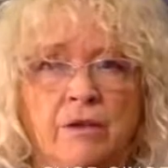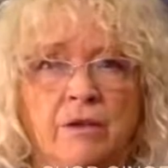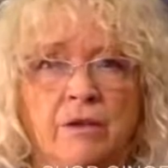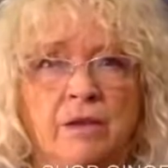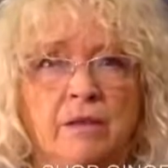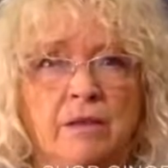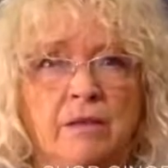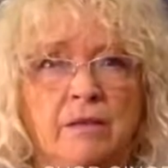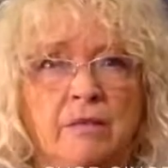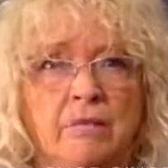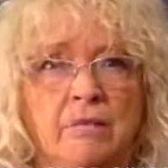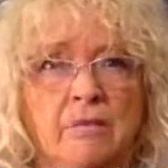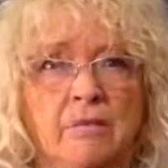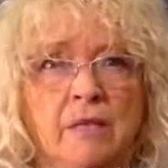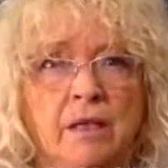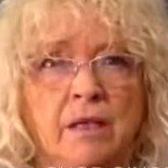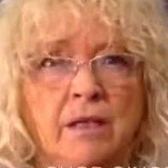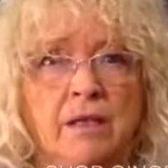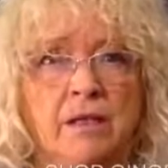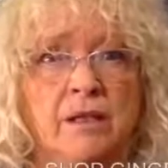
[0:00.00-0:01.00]
And
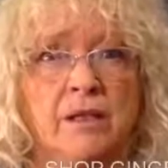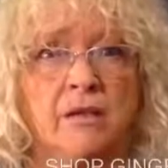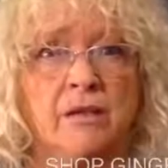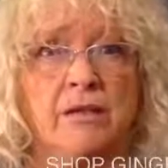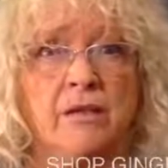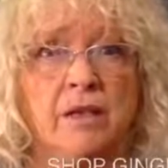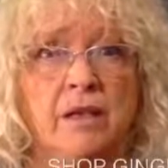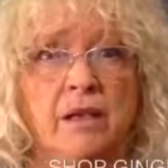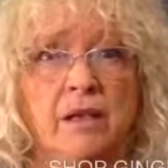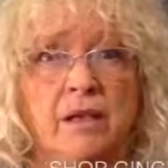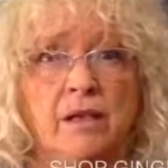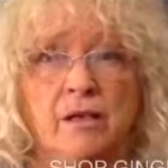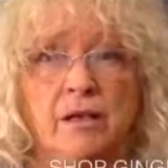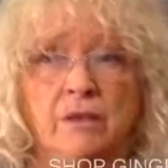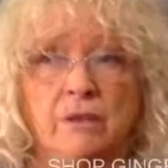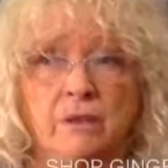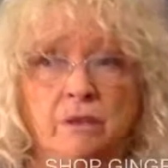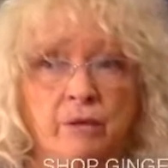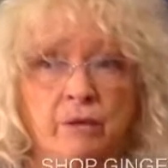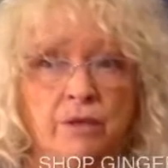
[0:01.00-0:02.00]
until then,
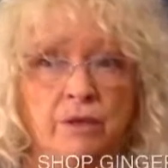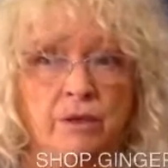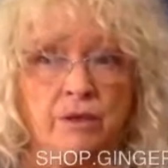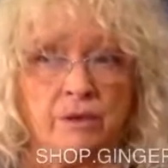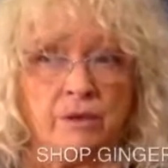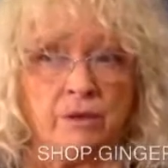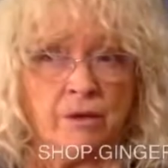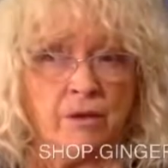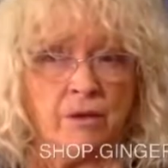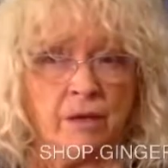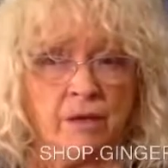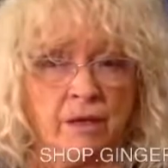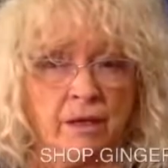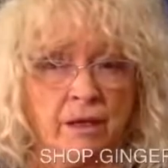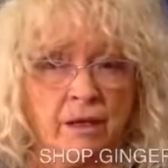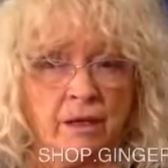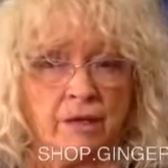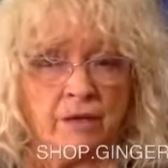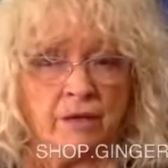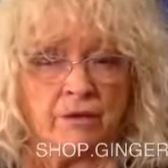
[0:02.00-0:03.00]
there's always your guardian
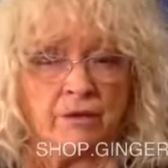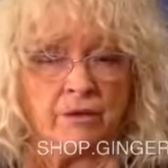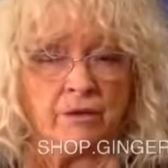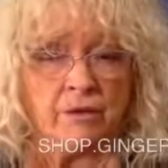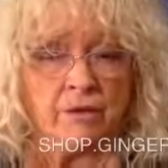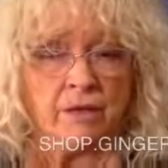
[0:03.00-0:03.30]
angel